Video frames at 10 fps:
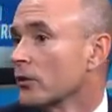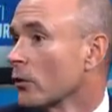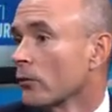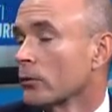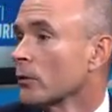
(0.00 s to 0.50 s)

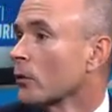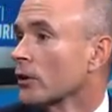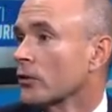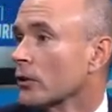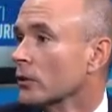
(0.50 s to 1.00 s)
so hopefully they'll
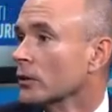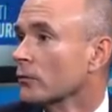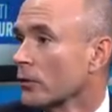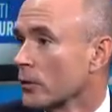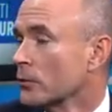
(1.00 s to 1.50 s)
consider it
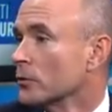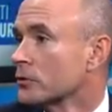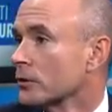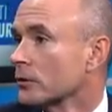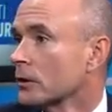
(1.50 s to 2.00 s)
for the
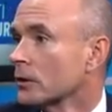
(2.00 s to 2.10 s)
future.